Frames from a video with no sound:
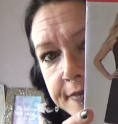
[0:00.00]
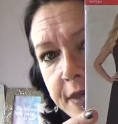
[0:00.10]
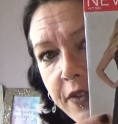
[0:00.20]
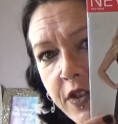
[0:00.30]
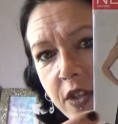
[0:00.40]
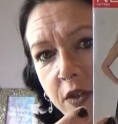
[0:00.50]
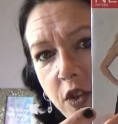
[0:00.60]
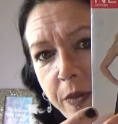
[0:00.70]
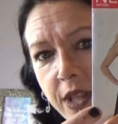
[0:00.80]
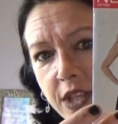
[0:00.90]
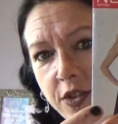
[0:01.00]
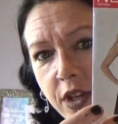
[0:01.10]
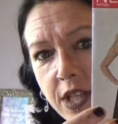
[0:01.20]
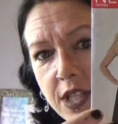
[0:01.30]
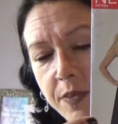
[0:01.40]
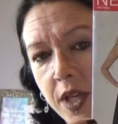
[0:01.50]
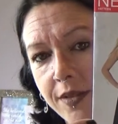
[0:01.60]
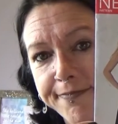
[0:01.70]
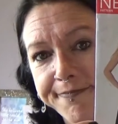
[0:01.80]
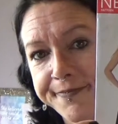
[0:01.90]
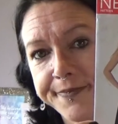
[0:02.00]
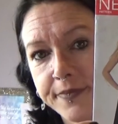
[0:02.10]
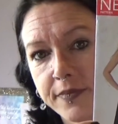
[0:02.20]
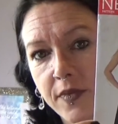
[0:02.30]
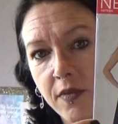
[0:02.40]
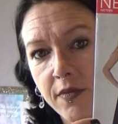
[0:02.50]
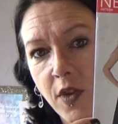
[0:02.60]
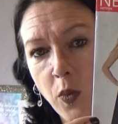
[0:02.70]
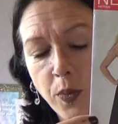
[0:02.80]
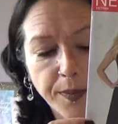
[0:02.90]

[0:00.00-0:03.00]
Originally I was going to make this dress, but nope.